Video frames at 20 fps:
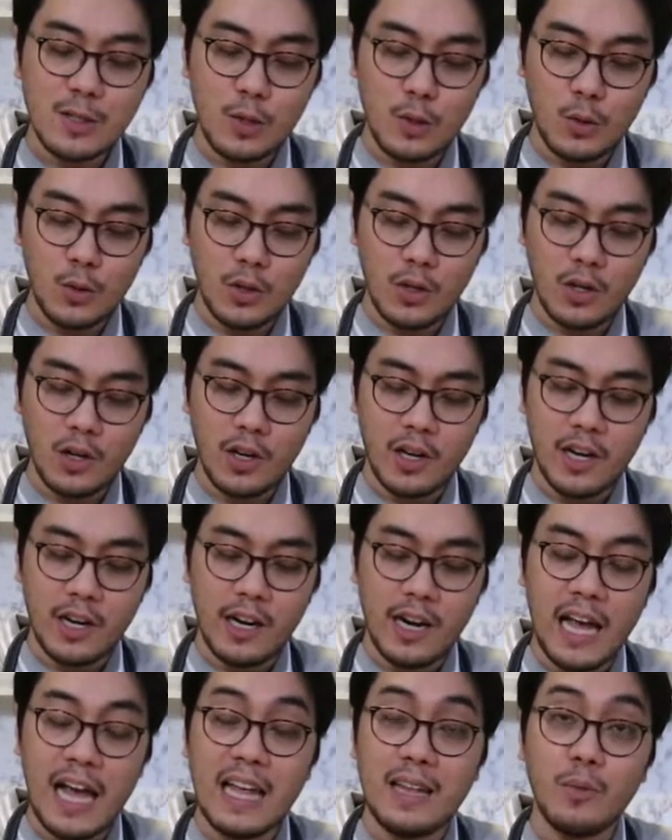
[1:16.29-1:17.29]
slow
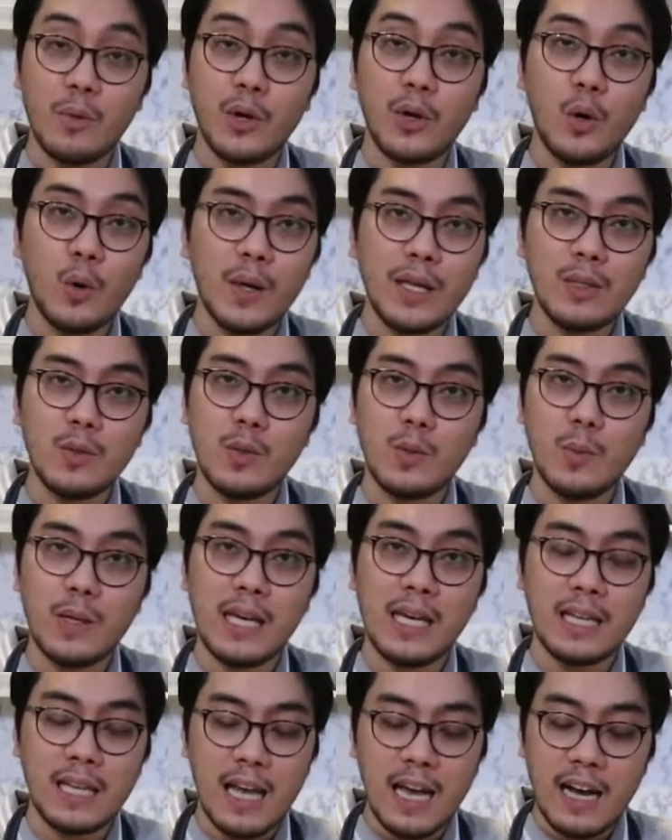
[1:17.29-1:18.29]
cooker and we're going to
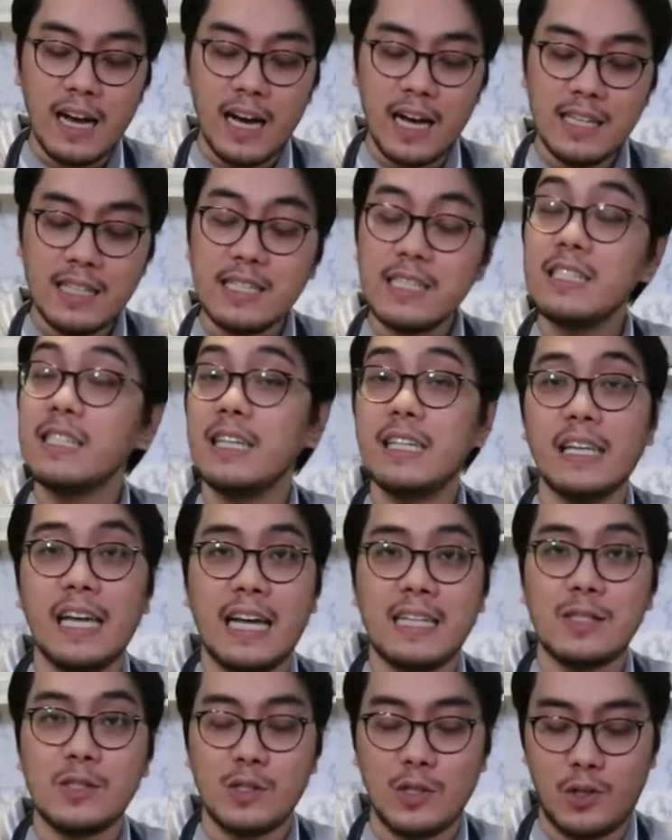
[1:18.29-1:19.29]
wait until it
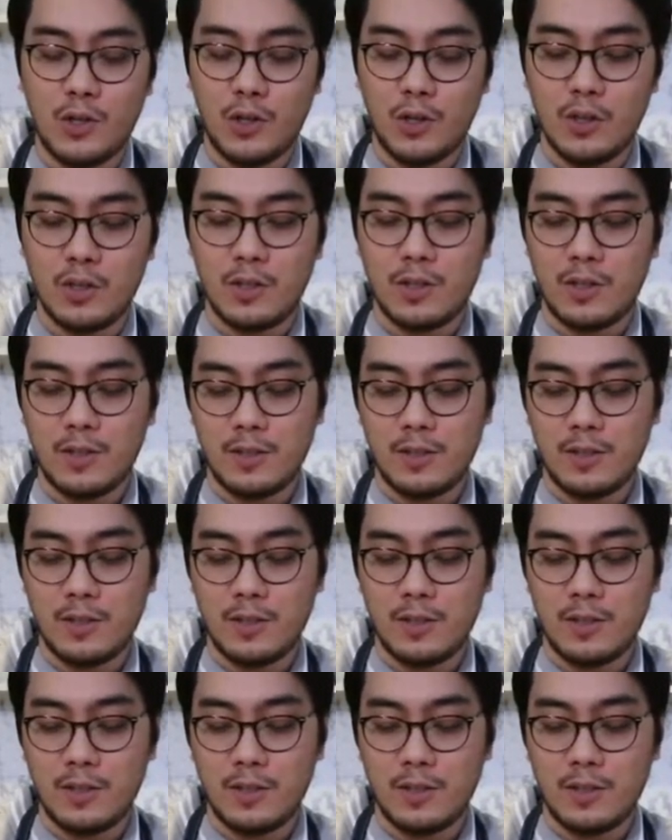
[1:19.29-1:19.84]
gets cooked.